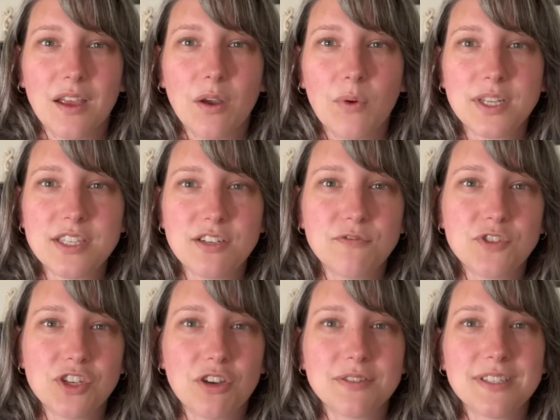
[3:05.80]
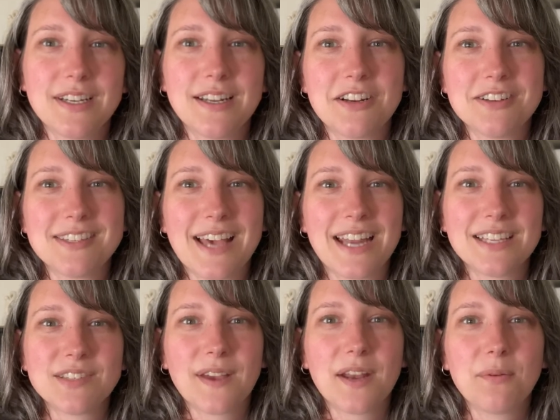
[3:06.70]
Once you've chosen and are
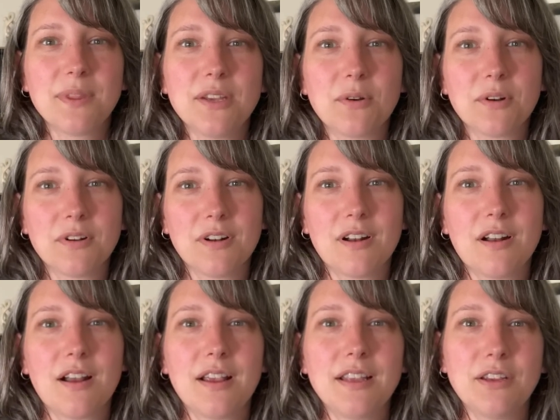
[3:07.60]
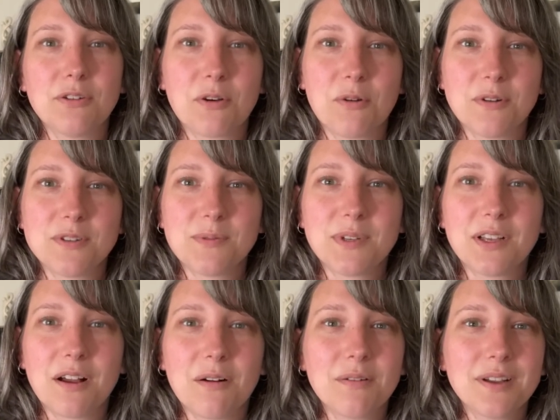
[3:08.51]
satisfied with the order your chords will
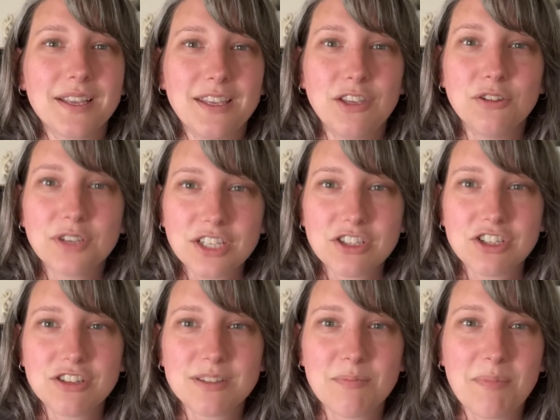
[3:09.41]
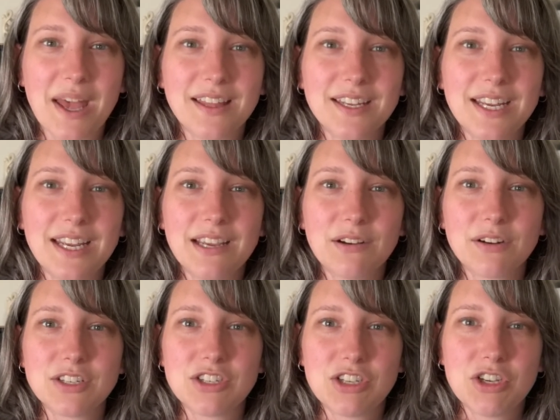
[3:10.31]
go, you can choose a melody or
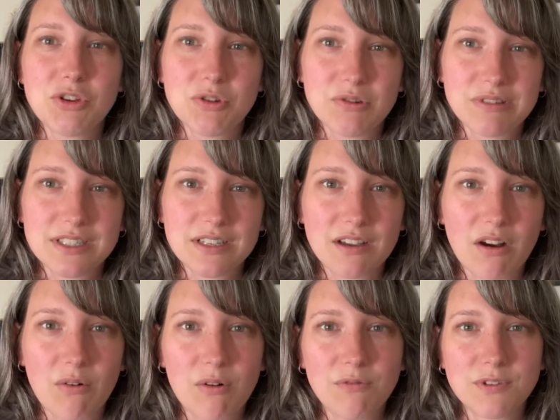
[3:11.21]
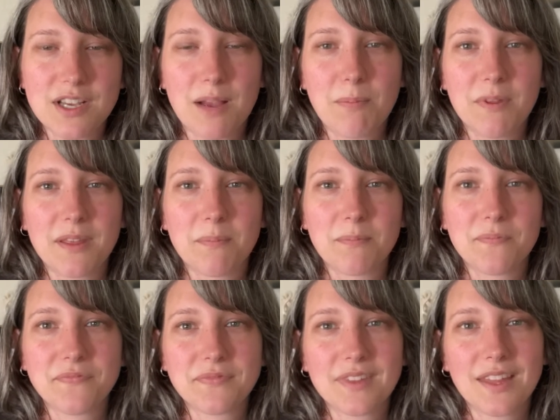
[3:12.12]
a tune to go over top of them.
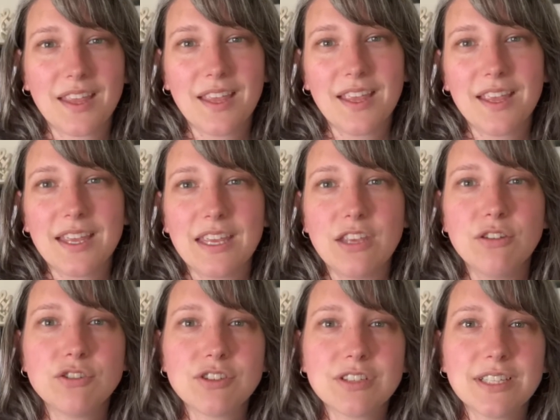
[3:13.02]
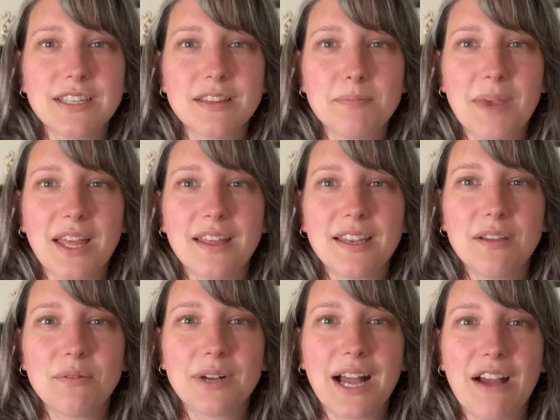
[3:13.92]
Usually the
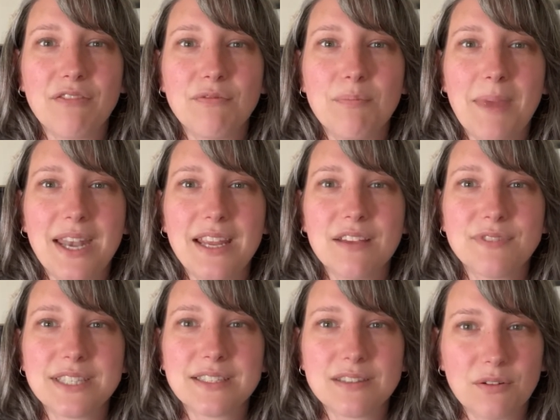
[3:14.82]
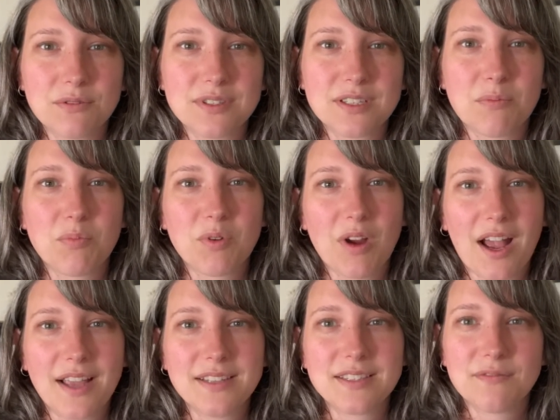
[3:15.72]
melody will have many of its notes
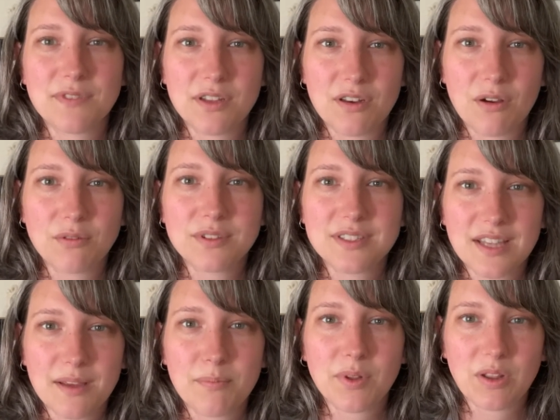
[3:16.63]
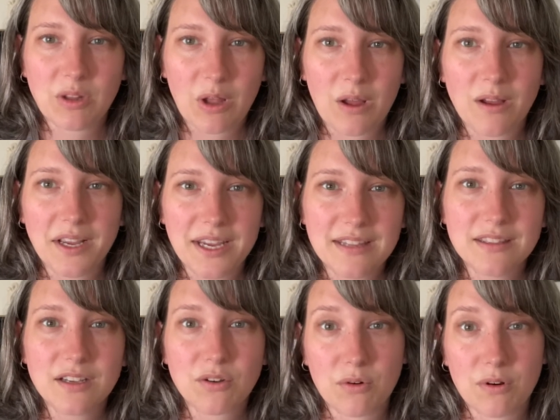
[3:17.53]
comprised of the notes that belong in
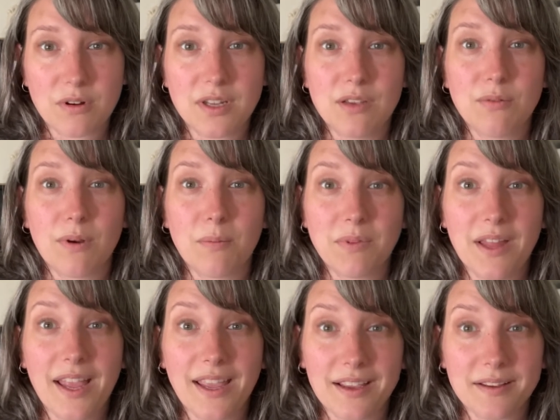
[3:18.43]
the chord you are playing.